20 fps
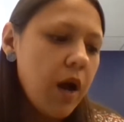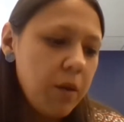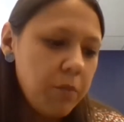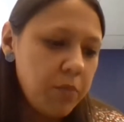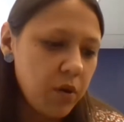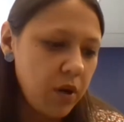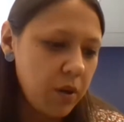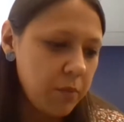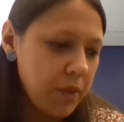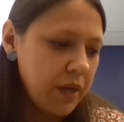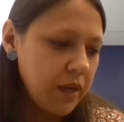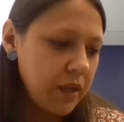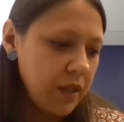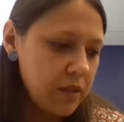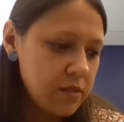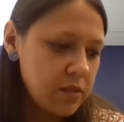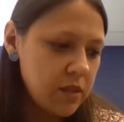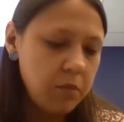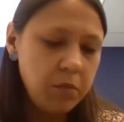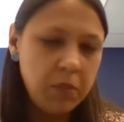This
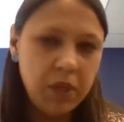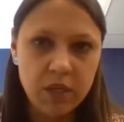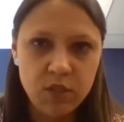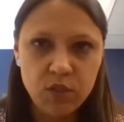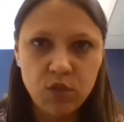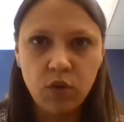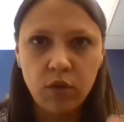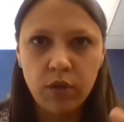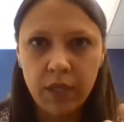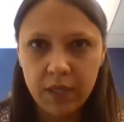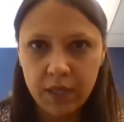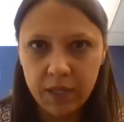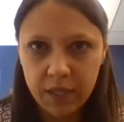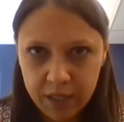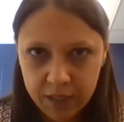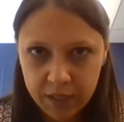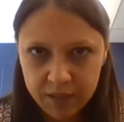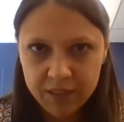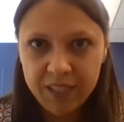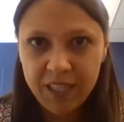is a problem
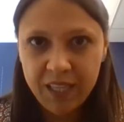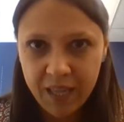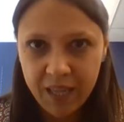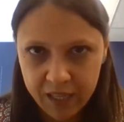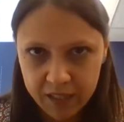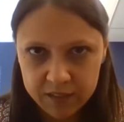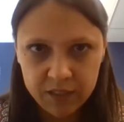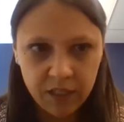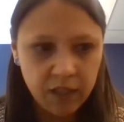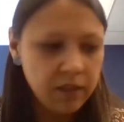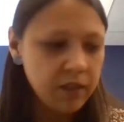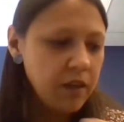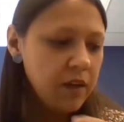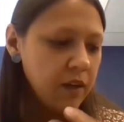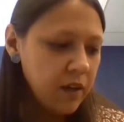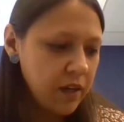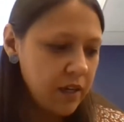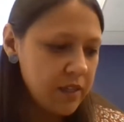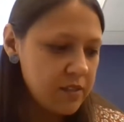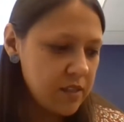closer to
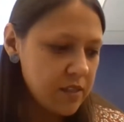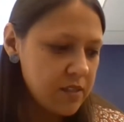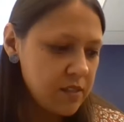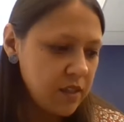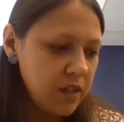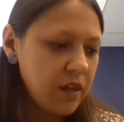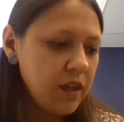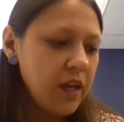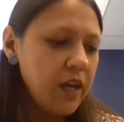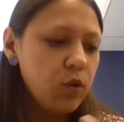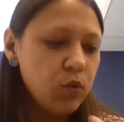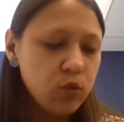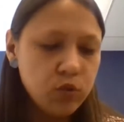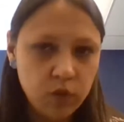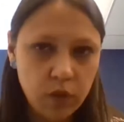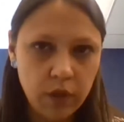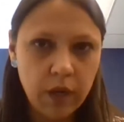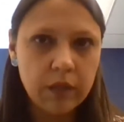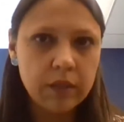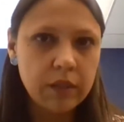direct
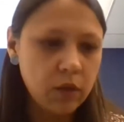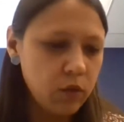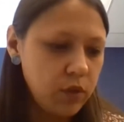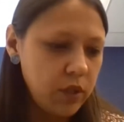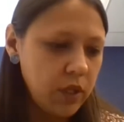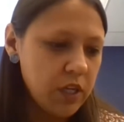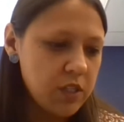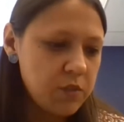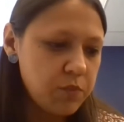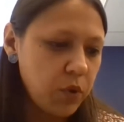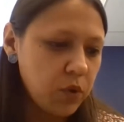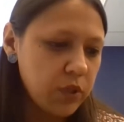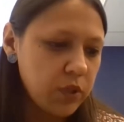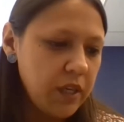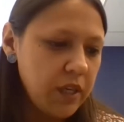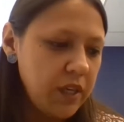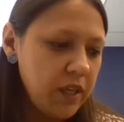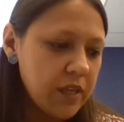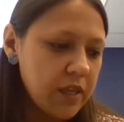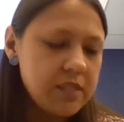discrimination, that is
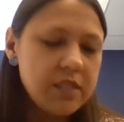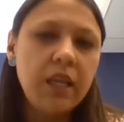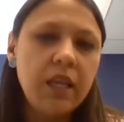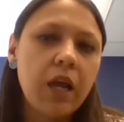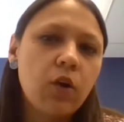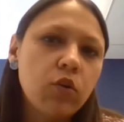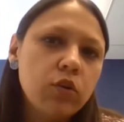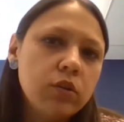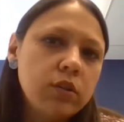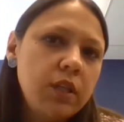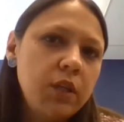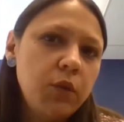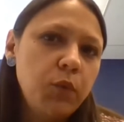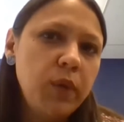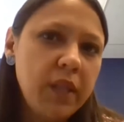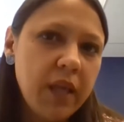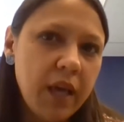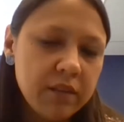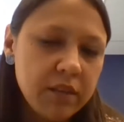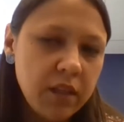the use
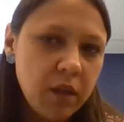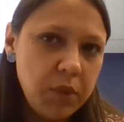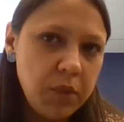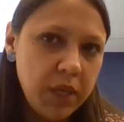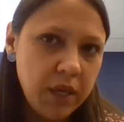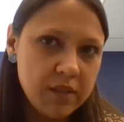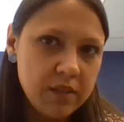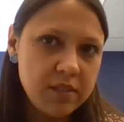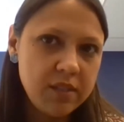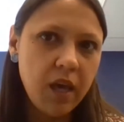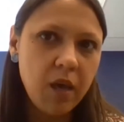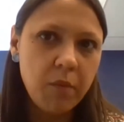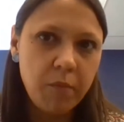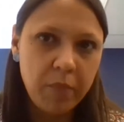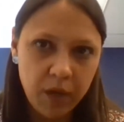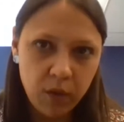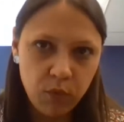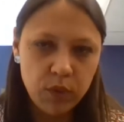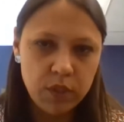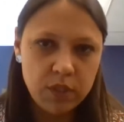of protected
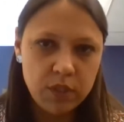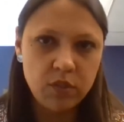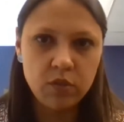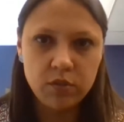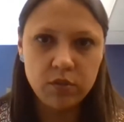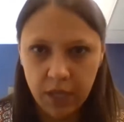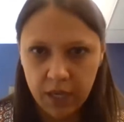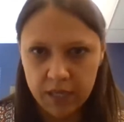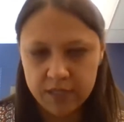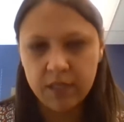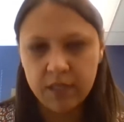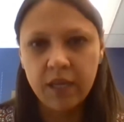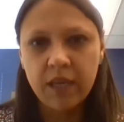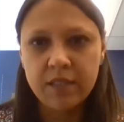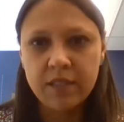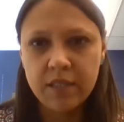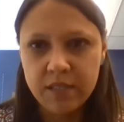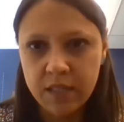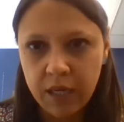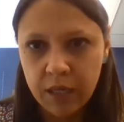categories and the
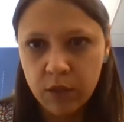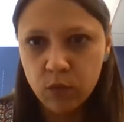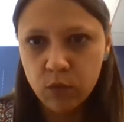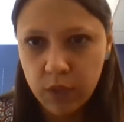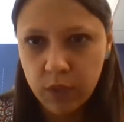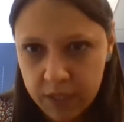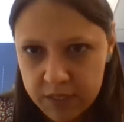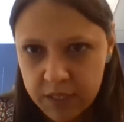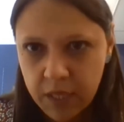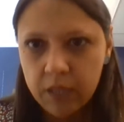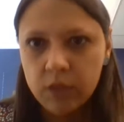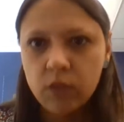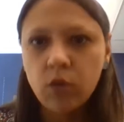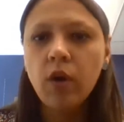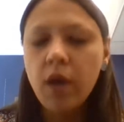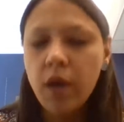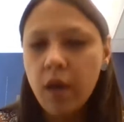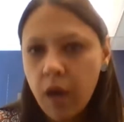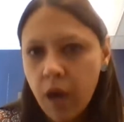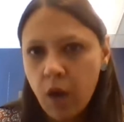continuity of the validity of
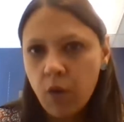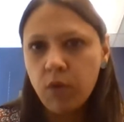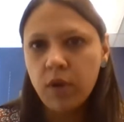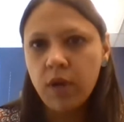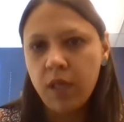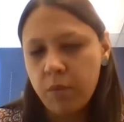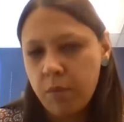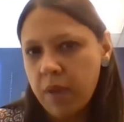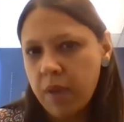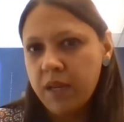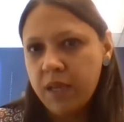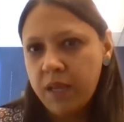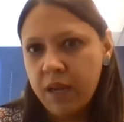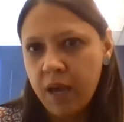prejudices,